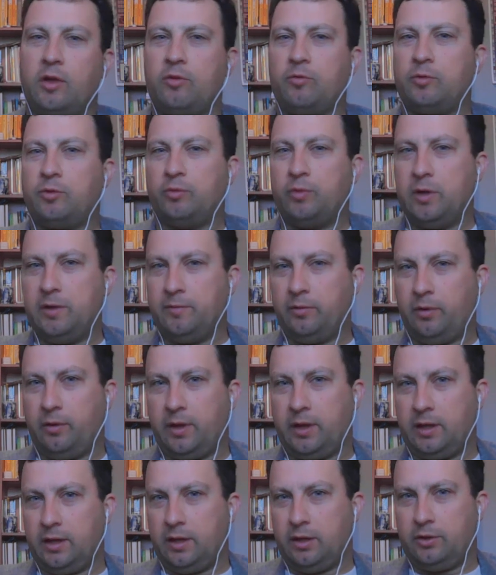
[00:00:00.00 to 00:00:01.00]
retrieval
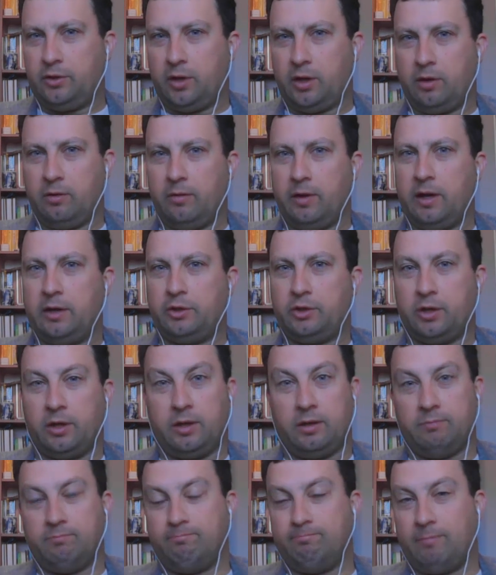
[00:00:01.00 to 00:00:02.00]
aided
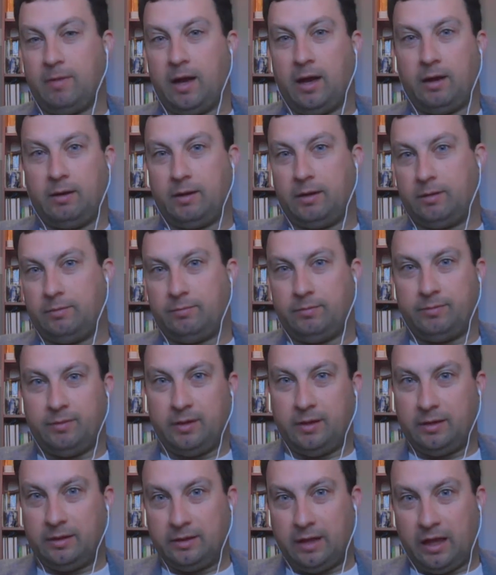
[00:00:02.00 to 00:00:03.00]
generation,
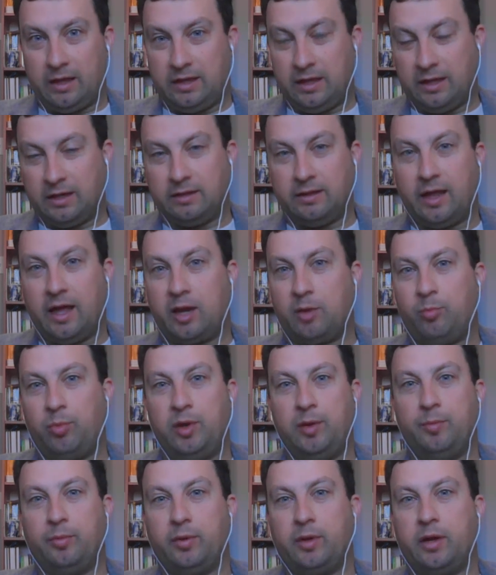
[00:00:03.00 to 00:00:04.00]
I think a lot of
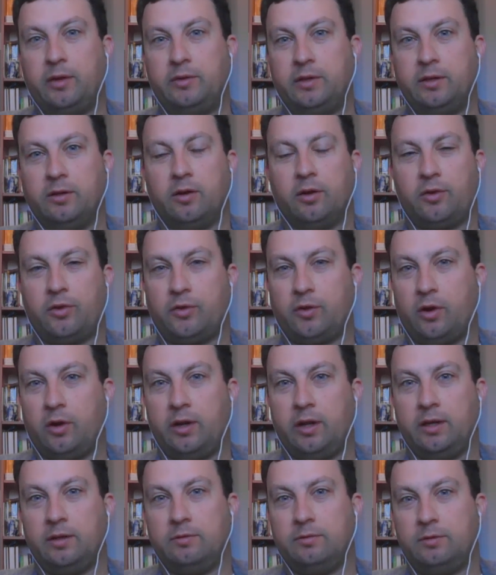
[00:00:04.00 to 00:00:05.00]
people out there are
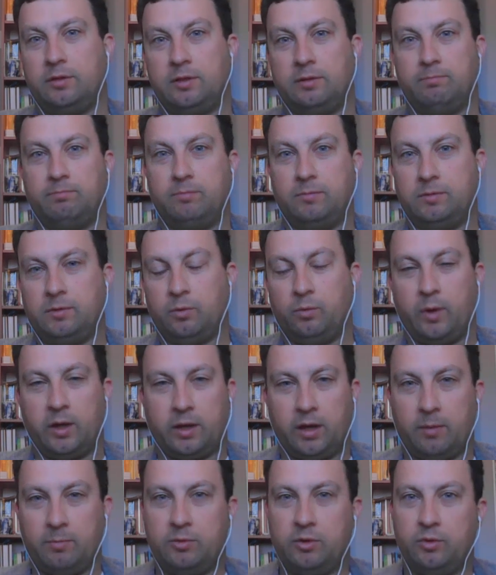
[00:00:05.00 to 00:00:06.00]
starting to, to wake
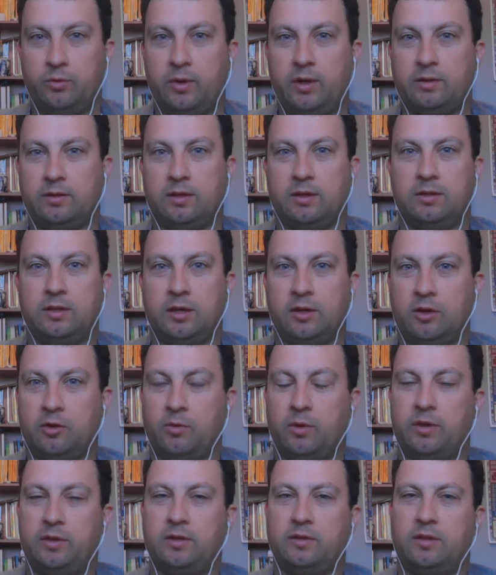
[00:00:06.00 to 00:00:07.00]
up to it, to tinker
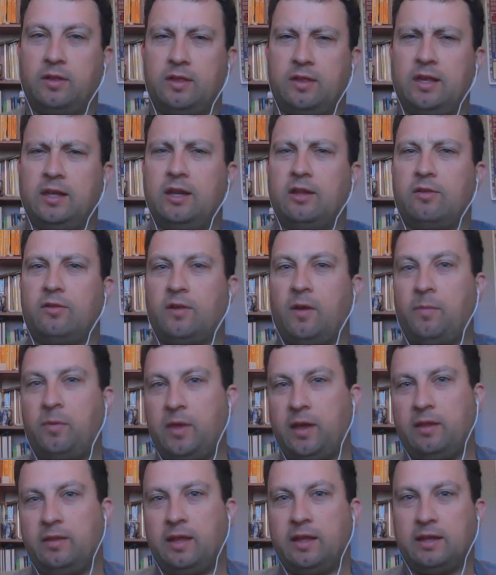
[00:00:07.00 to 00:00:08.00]
with it, to see it as
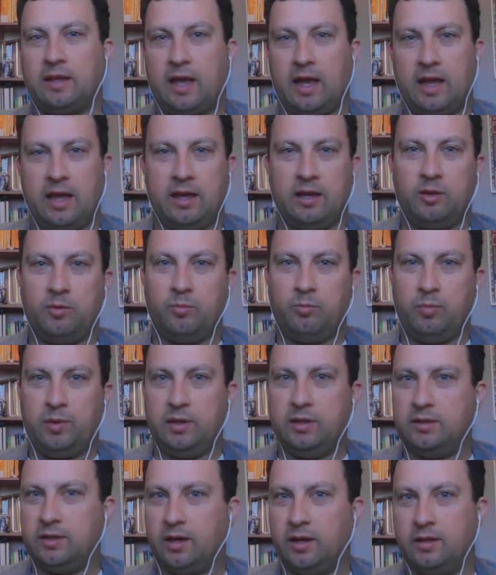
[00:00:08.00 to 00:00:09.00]
something that can
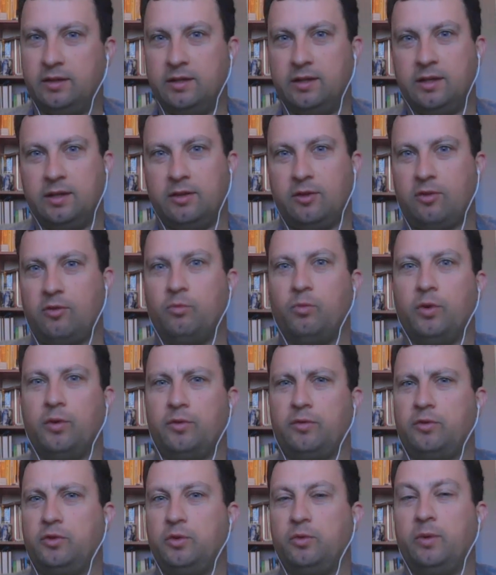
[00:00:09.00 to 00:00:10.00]
be done and is
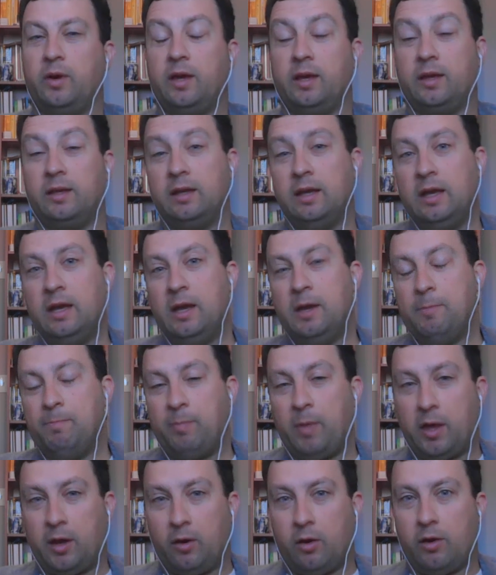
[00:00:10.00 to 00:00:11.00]
worth doing,
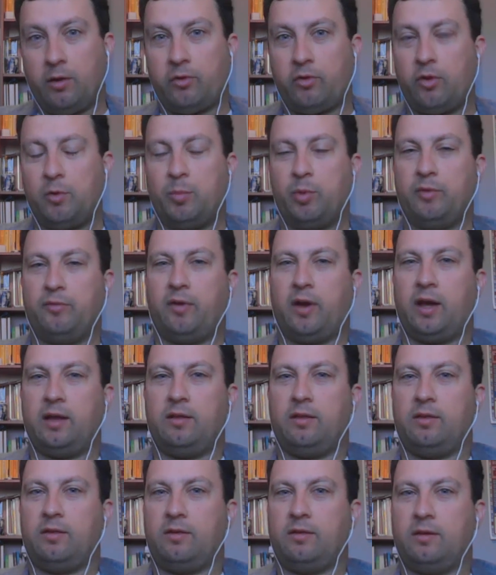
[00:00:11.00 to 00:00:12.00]
and also
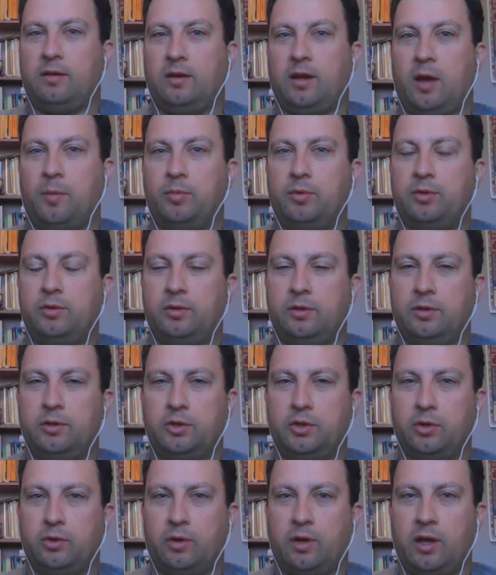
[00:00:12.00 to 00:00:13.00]
provides an opportunity to
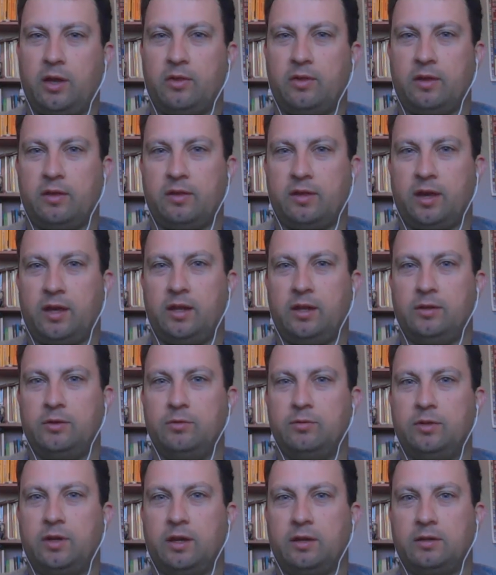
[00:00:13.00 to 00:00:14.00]
showcase exciting
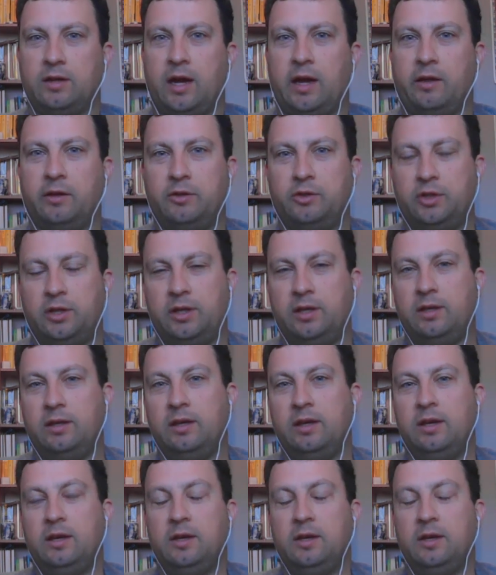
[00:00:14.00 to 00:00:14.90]
new technology.